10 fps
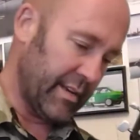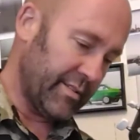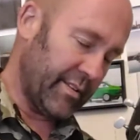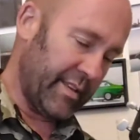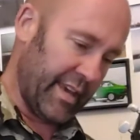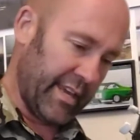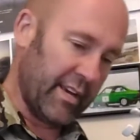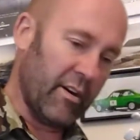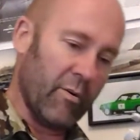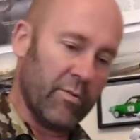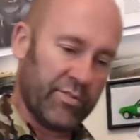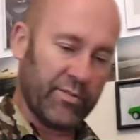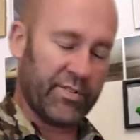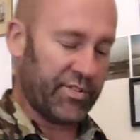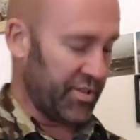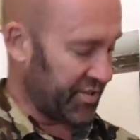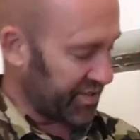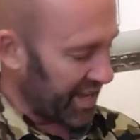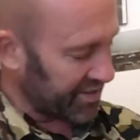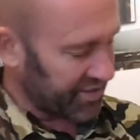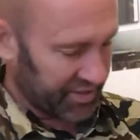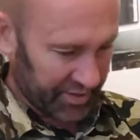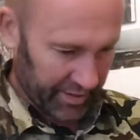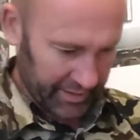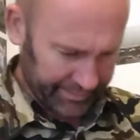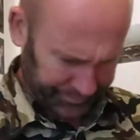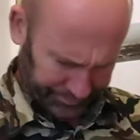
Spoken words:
So there you go. So it's just that subtle